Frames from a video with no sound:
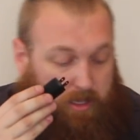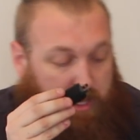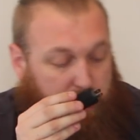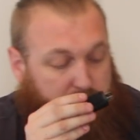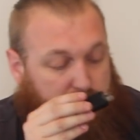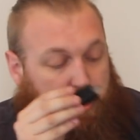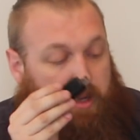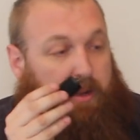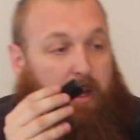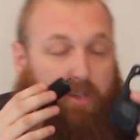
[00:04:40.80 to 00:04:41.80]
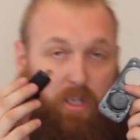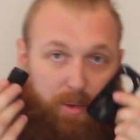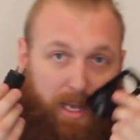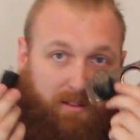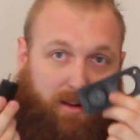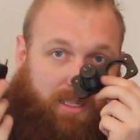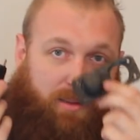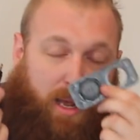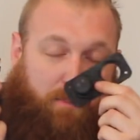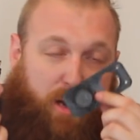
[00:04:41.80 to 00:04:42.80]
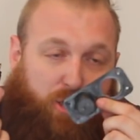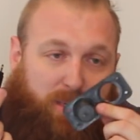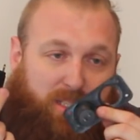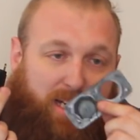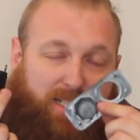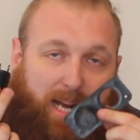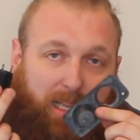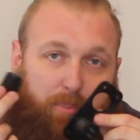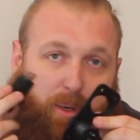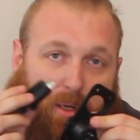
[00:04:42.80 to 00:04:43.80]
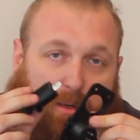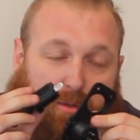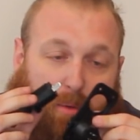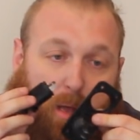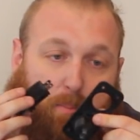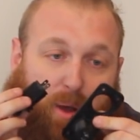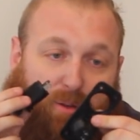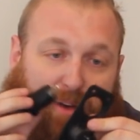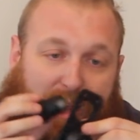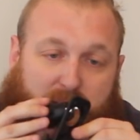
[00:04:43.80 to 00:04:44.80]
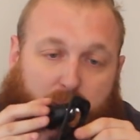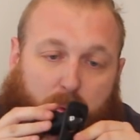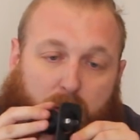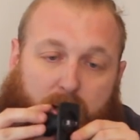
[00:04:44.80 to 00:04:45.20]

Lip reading: is if you don't get your measurements exactly perfect,